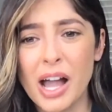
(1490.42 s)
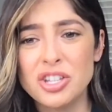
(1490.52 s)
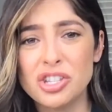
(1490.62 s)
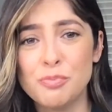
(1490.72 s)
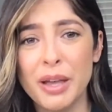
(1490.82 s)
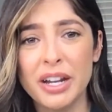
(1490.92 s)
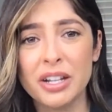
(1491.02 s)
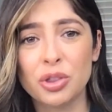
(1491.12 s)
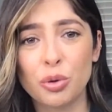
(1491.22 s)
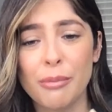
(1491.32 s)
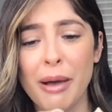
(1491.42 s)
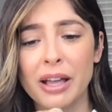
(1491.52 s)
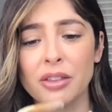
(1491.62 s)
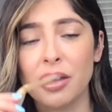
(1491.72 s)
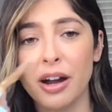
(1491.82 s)
I just bit it and threw it
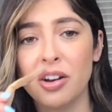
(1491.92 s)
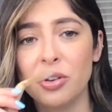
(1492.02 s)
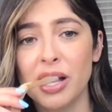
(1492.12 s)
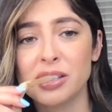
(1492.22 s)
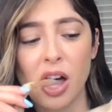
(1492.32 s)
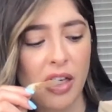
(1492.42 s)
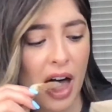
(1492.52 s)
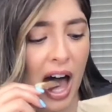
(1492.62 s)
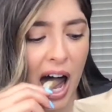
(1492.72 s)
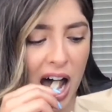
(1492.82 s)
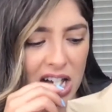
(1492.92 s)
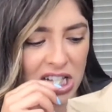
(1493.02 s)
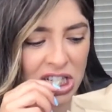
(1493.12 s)
back in there. I know you guys saw that.